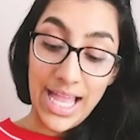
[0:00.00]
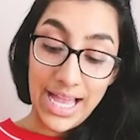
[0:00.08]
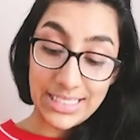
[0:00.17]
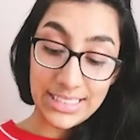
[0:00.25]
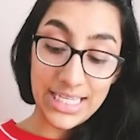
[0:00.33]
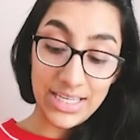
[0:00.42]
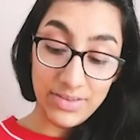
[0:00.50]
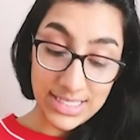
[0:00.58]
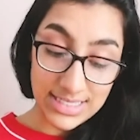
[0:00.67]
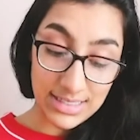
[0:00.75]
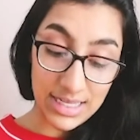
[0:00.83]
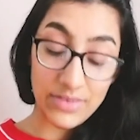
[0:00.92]
and gave
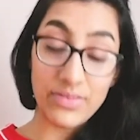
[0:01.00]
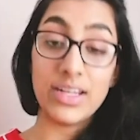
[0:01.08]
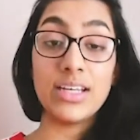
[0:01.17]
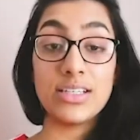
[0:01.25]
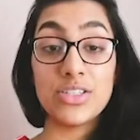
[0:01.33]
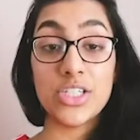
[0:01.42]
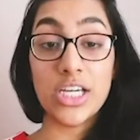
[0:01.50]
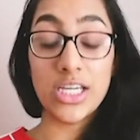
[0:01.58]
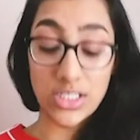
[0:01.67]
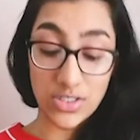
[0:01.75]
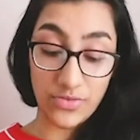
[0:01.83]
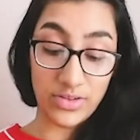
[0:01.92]
his life in
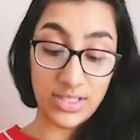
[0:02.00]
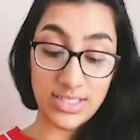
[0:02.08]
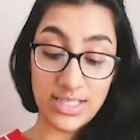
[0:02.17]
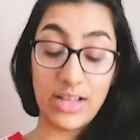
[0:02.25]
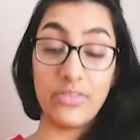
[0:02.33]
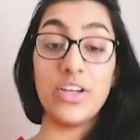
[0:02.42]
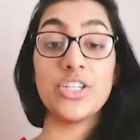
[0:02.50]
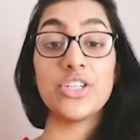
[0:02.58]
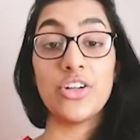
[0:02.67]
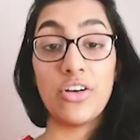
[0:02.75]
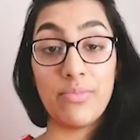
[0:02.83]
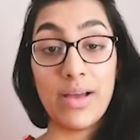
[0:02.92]
exchange for the
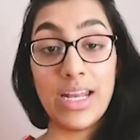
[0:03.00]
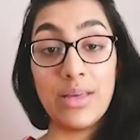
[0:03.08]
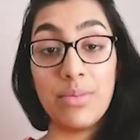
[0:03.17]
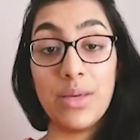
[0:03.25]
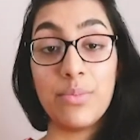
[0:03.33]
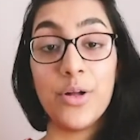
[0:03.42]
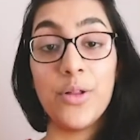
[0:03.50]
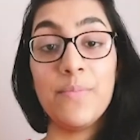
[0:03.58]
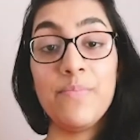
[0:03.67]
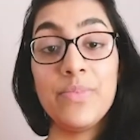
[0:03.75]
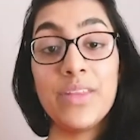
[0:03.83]
salvation of many people."